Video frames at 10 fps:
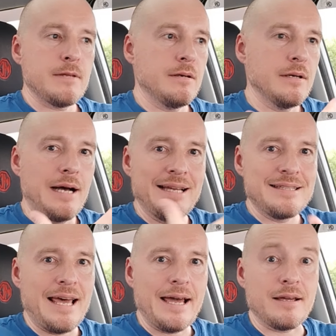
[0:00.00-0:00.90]

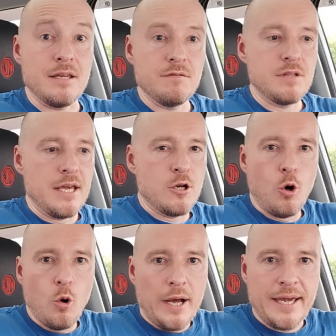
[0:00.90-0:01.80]
attack if they
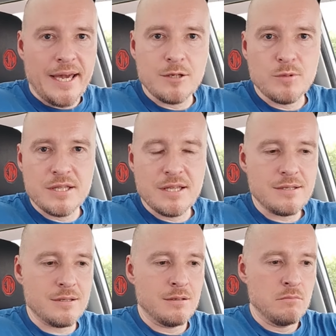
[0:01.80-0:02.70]
go ahead with
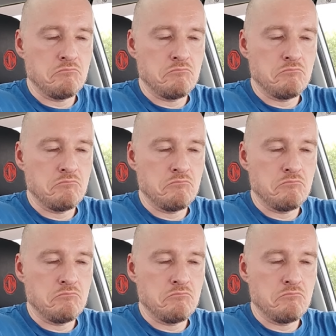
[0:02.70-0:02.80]
this.